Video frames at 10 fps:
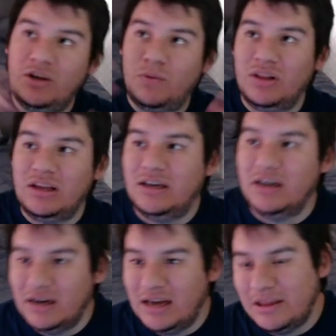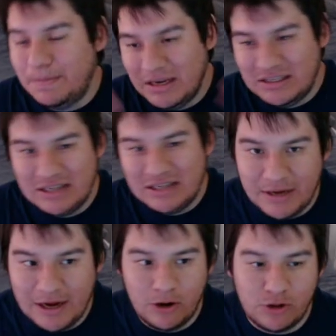really good and the best type of
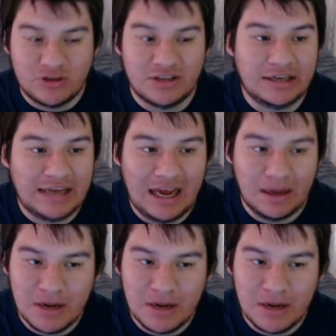characters in the game.